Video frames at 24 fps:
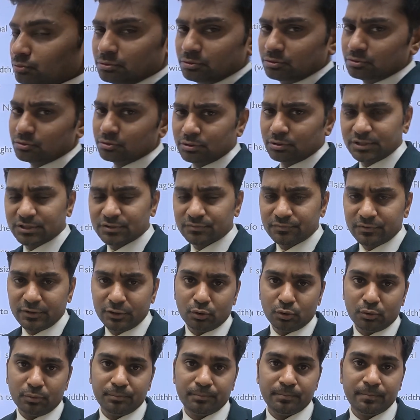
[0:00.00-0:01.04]
So this we know.
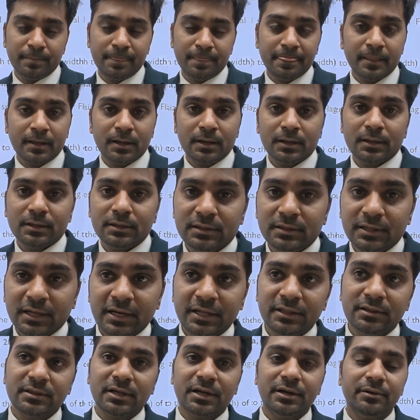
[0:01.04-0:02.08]
The
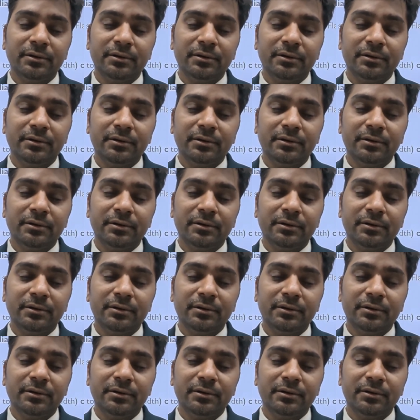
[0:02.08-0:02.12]
length and